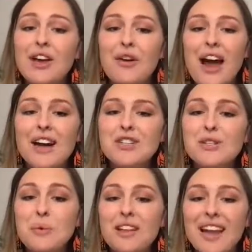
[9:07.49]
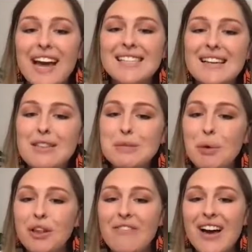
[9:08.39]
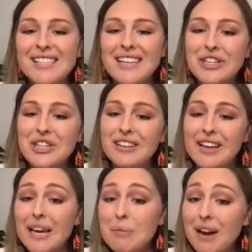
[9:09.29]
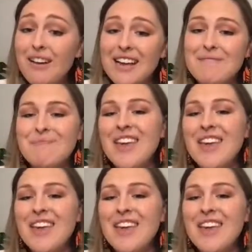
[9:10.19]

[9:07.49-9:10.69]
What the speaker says: interactions with clients at the Sperling Vaccination Clinic in Barrie.